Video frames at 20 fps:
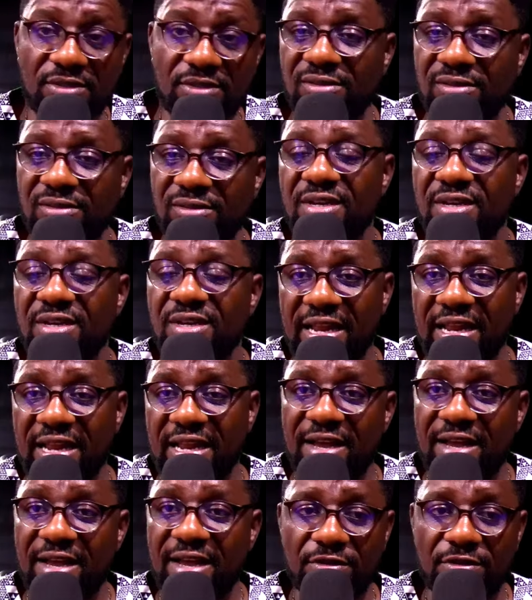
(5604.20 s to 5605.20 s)
didn't have enough
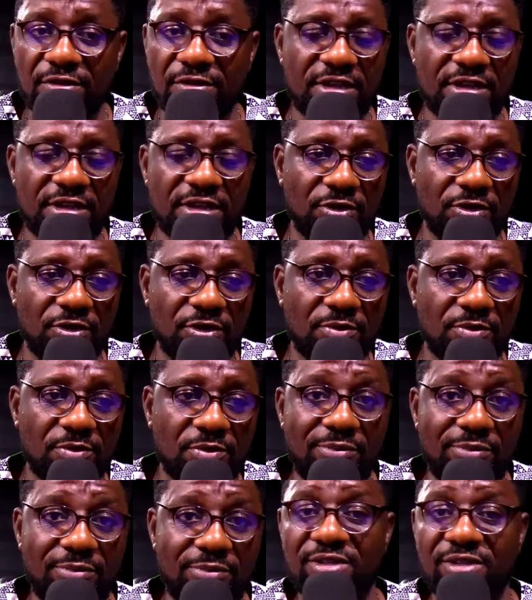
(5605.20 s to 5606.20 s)
time on it, but I publish it
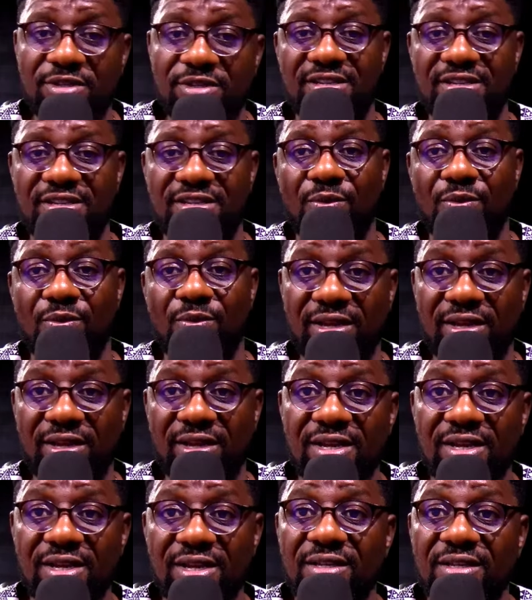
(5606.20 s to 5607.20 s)
that way.
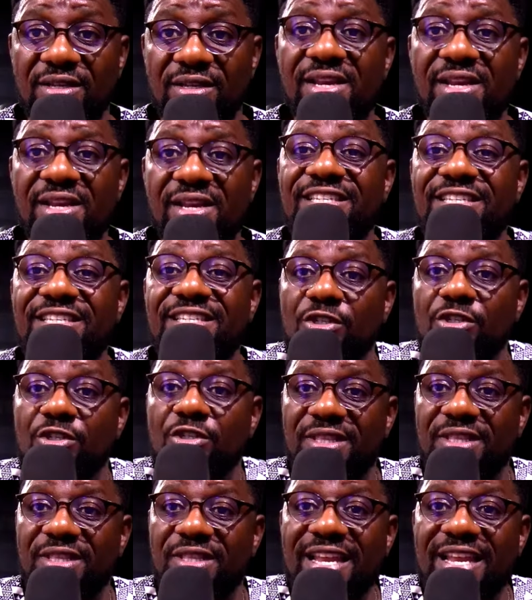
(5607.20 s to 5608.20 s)
Let it just be there. Let it
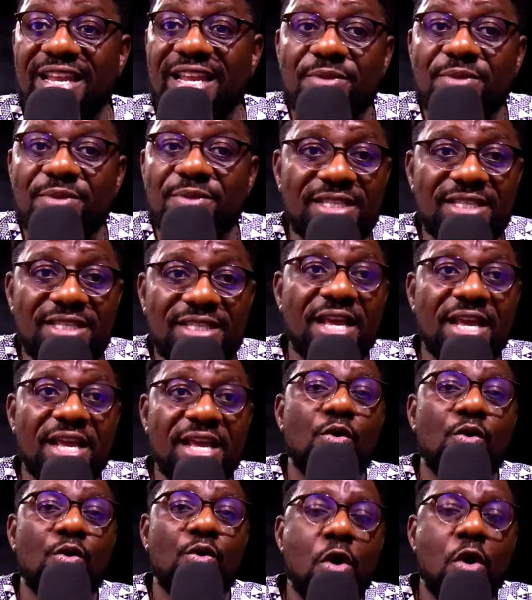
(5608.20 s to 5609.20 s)
be seated.
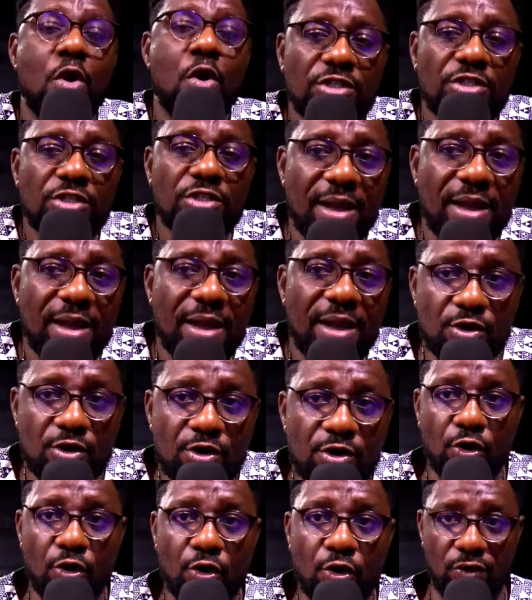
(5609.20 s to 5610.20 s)
Once it can be crawled,
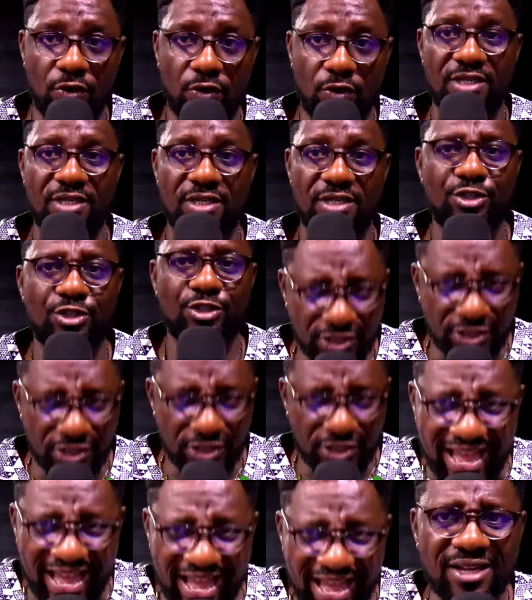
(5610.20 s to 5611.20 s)
it's just there.
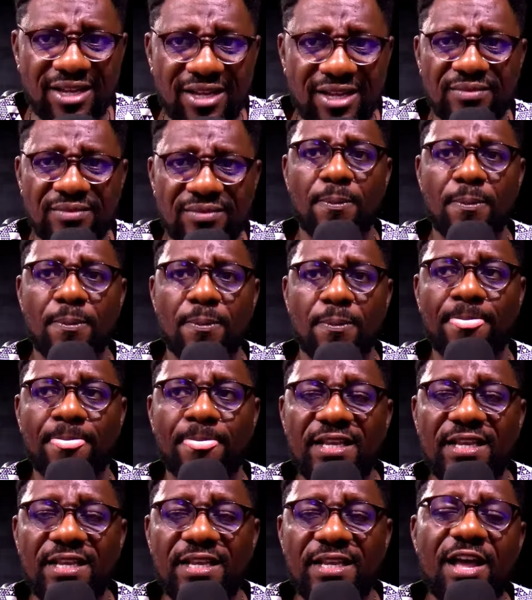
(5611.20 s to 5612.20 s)
It's now
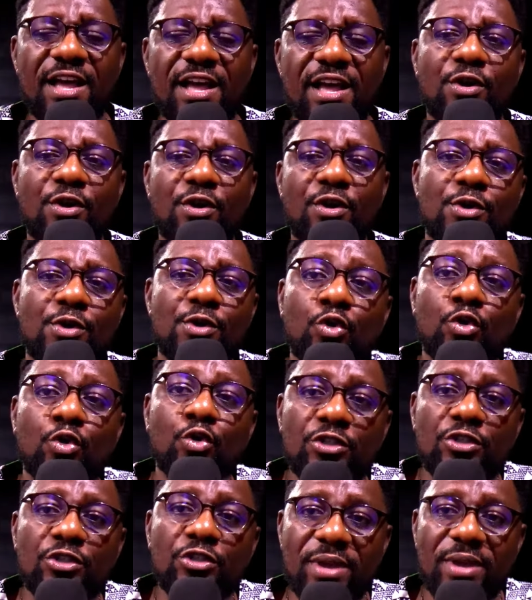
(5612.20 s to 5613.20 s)
becoming old
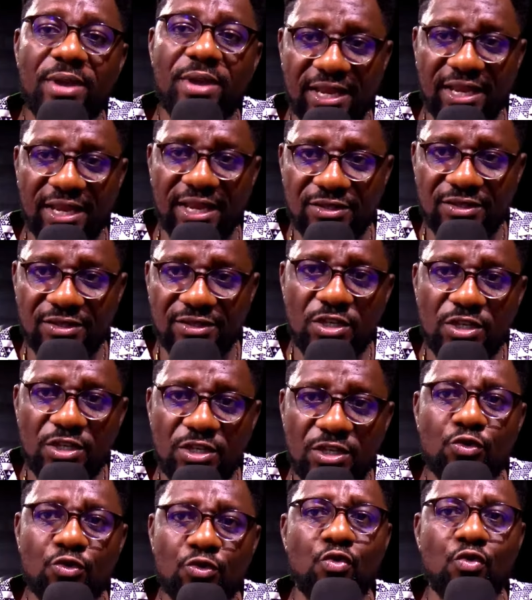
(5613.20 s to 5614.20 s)
domain, which Google
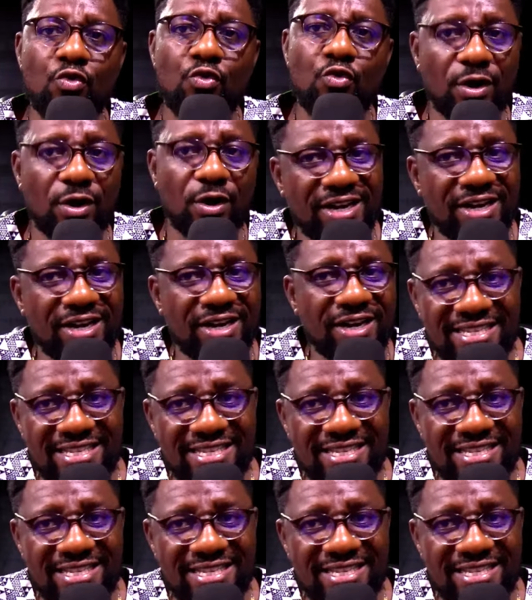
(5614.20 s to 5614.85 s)
recognizes.